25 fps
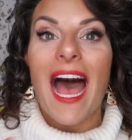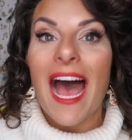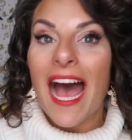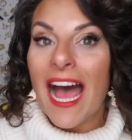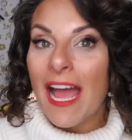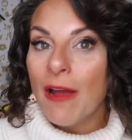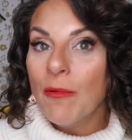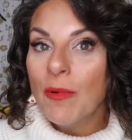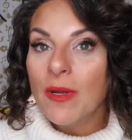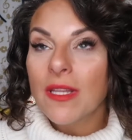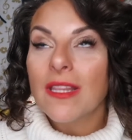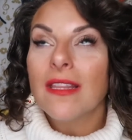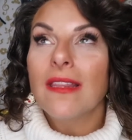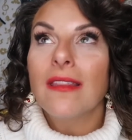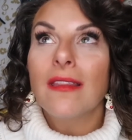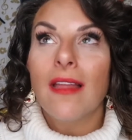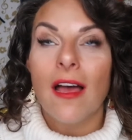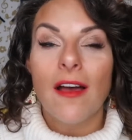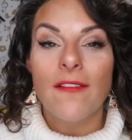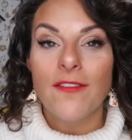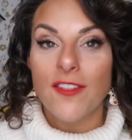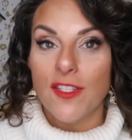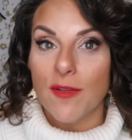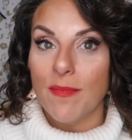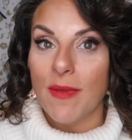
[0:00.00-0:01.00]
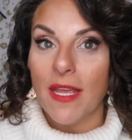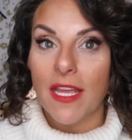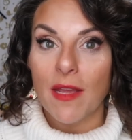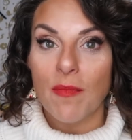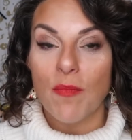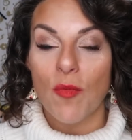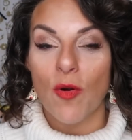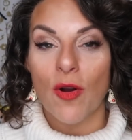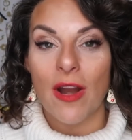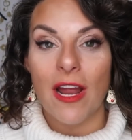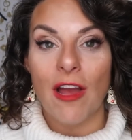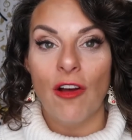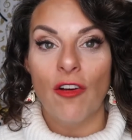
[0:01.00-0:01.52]
I would love to make
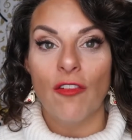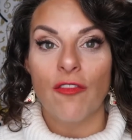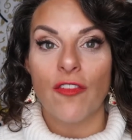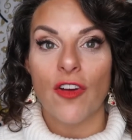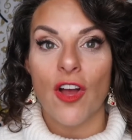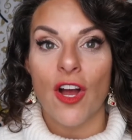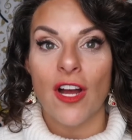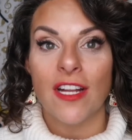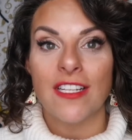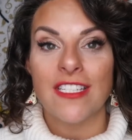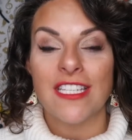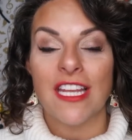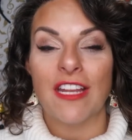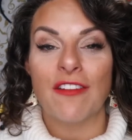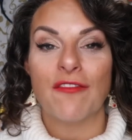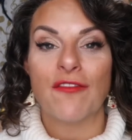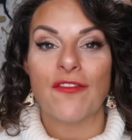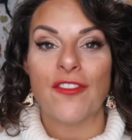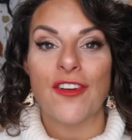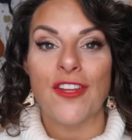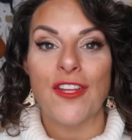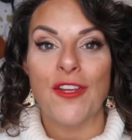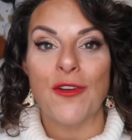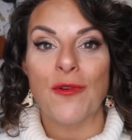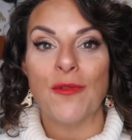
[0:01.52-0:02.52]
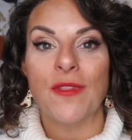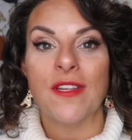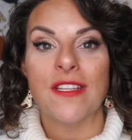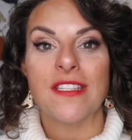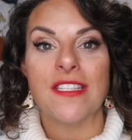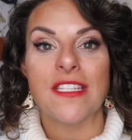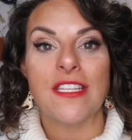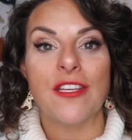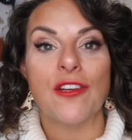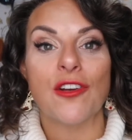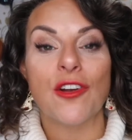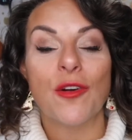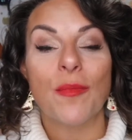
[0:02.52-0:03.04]
more elf content for you
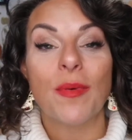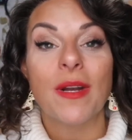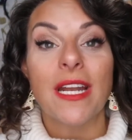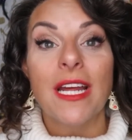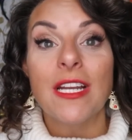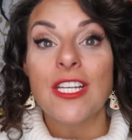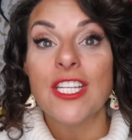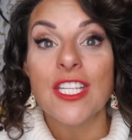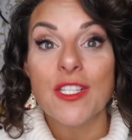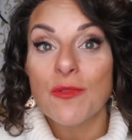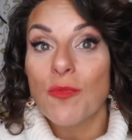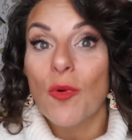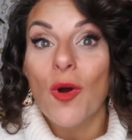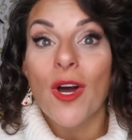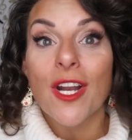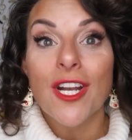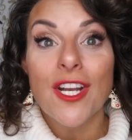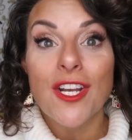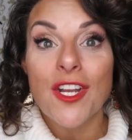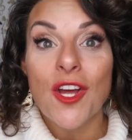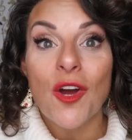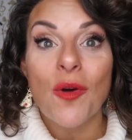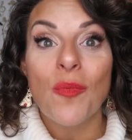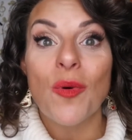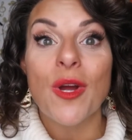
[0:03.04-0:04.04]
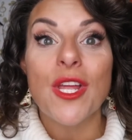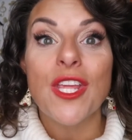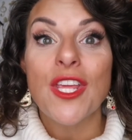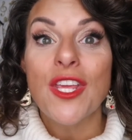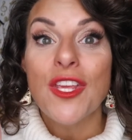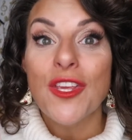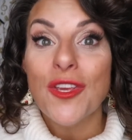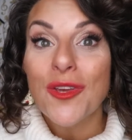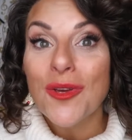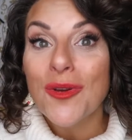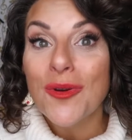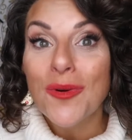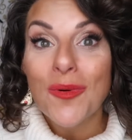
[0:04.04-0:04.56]
this year, but I just want to know what
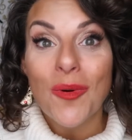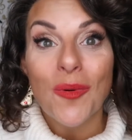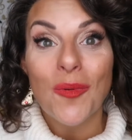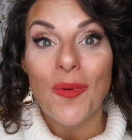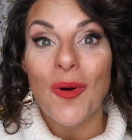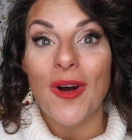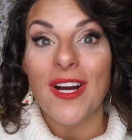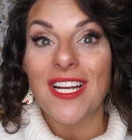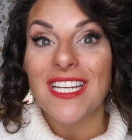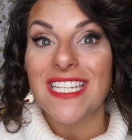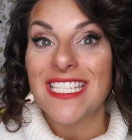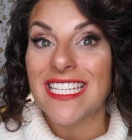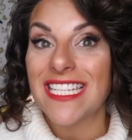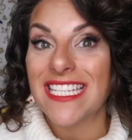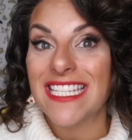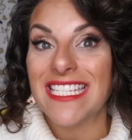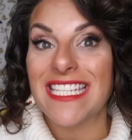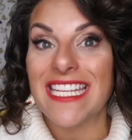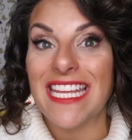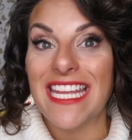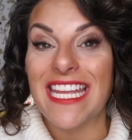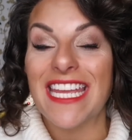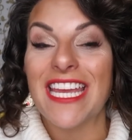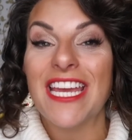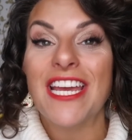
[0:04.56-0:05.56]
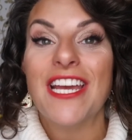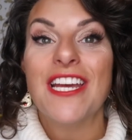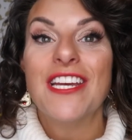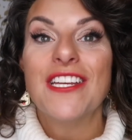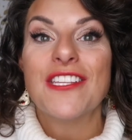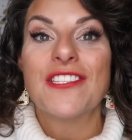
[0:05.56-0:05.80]
you want to see.